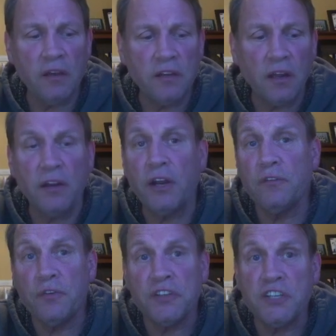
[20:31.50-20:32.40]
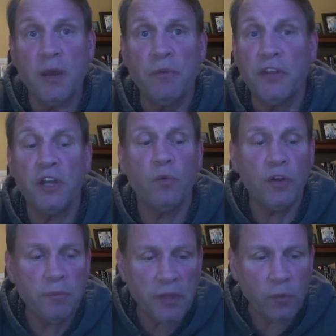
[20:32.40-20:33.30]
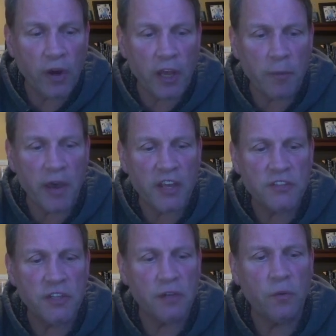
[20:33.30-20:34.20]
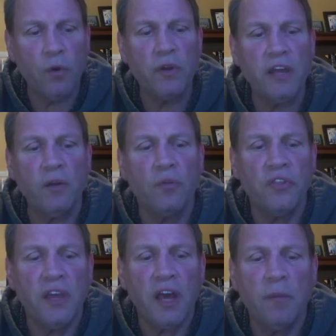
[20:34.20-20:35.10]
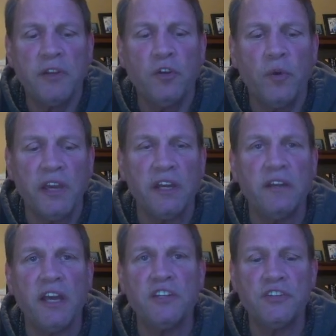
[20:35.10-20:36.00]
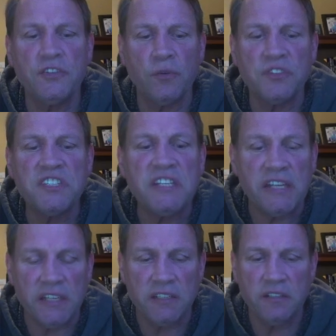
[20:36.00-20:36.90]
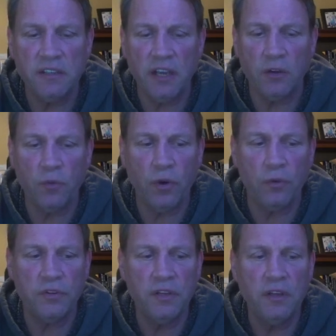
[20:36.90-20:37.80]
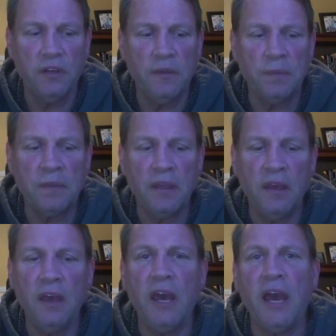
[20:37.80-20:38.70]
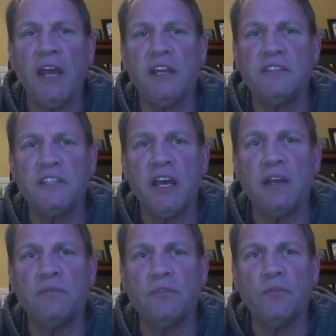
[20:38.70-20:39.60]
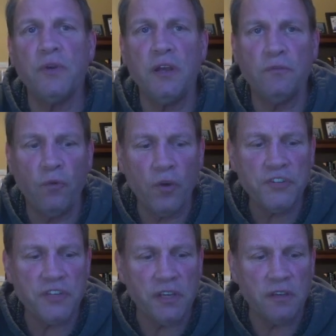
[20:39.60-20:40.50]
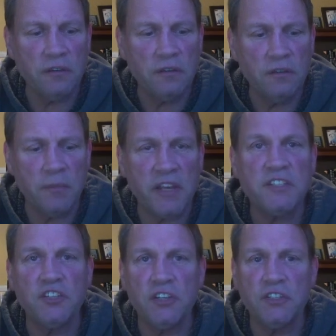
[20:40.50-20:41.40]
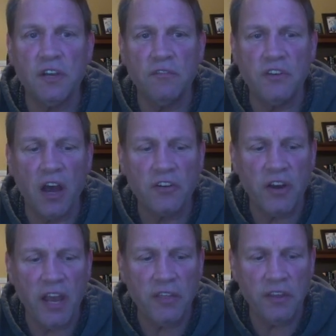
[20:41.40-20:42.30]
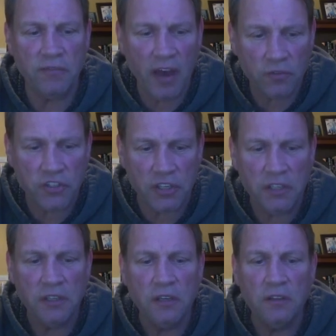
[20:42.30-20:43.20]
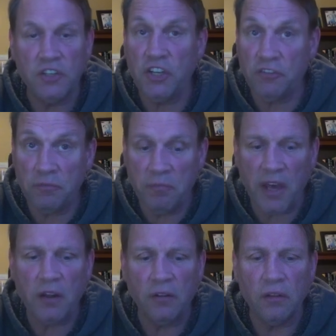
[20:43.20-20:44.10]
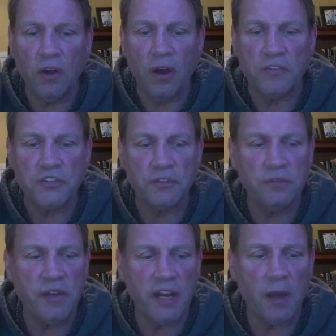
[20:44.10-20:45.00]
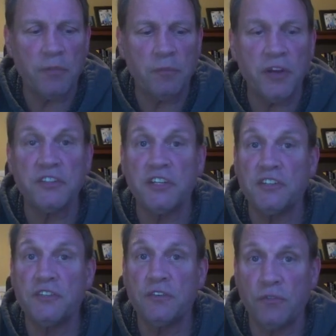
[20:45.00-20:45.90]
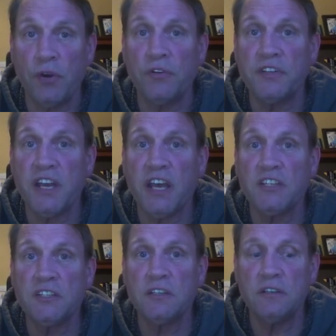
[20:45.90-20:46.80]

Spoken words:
declared, for example, that he wouldn't be wearing a mask. That, quote, I don't think I'll be doing it. I just don't see it, end quote. And instead of reinforcing the messages of Dr. Anthony Fauci, the chief medical officer heading up the president's coronavirus